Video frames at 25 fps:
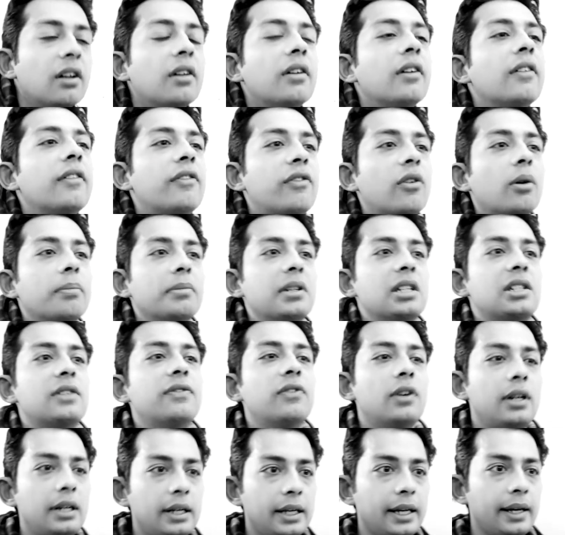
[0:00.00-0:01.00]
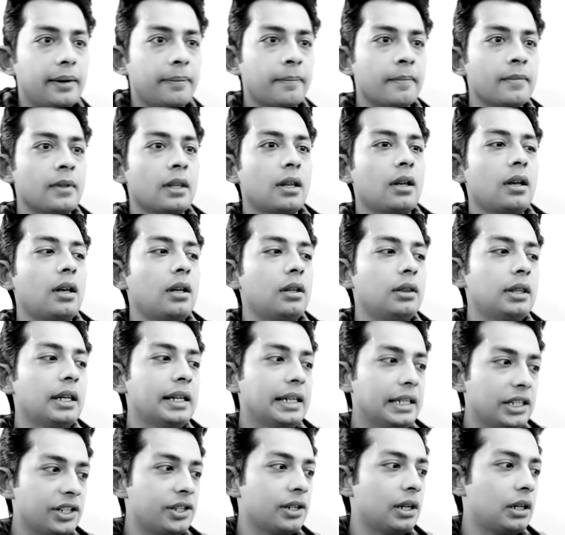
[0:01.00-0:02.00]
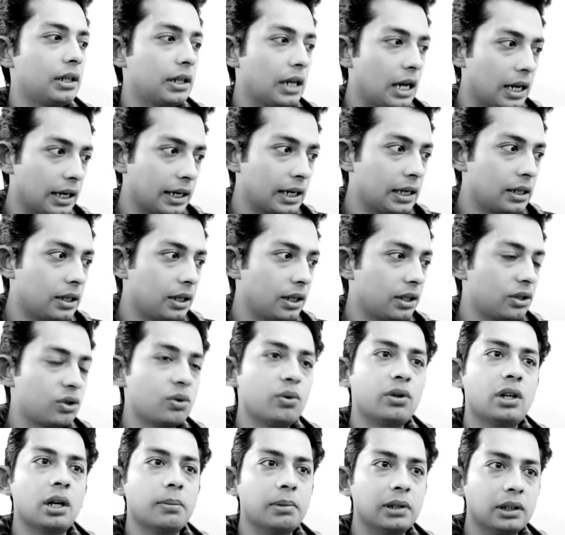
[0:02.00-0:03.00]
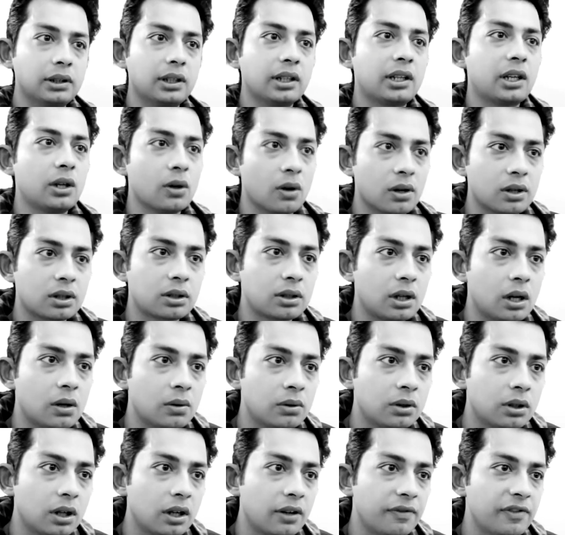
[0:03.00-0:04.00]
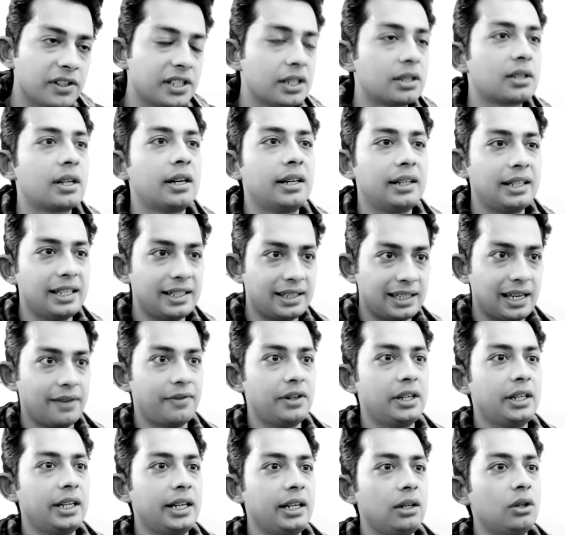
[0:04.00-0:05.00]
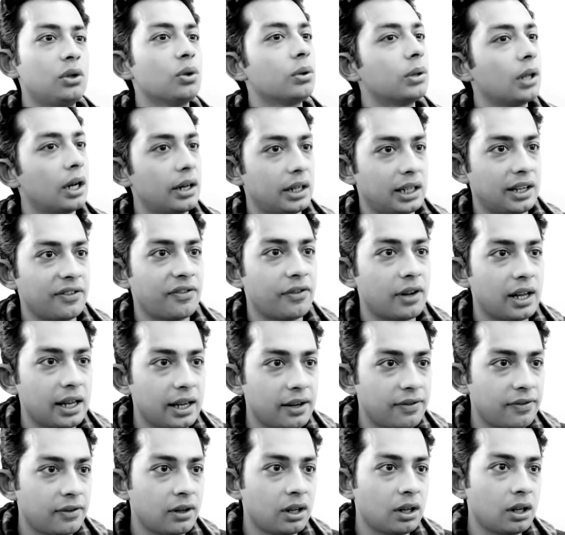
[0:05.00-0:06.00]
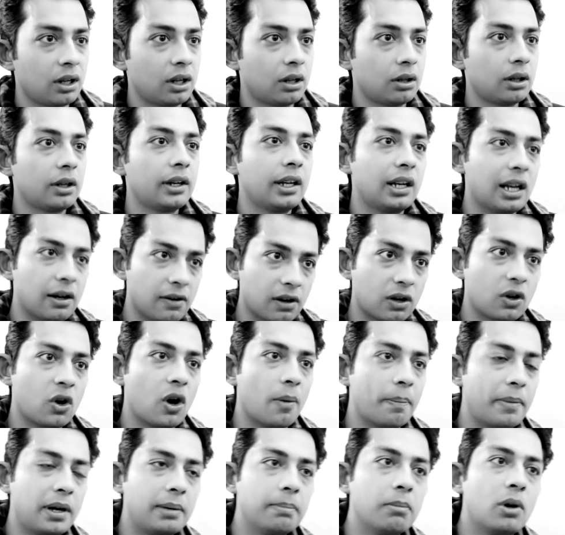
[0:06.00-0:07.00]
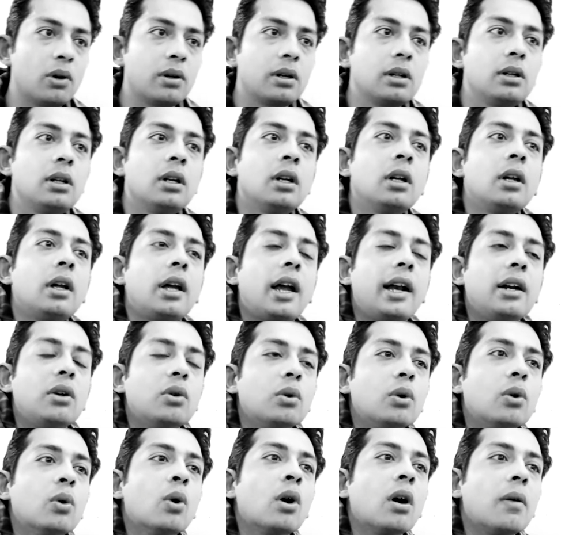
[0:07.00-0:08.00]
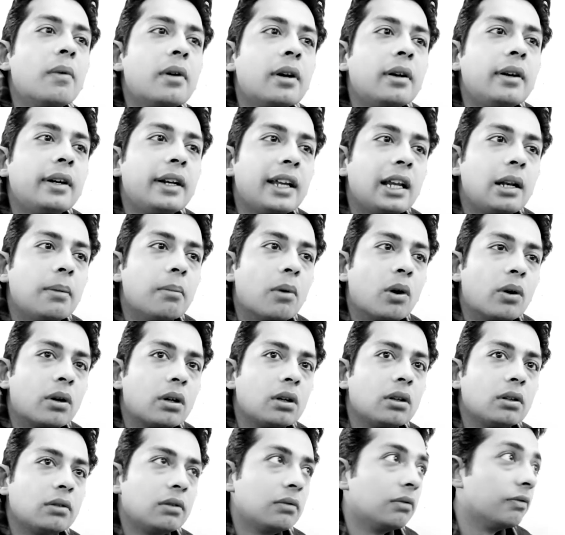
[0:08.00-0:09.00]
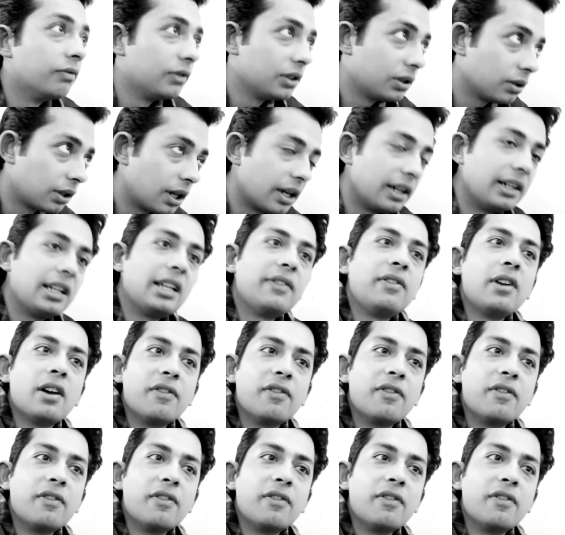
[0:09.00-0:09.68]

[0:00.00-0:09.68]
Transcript: from this funding. The initial target is to double the kiosk count, which is currently 17 to 35 in our corporate model, and to grow our retail model. Currently we have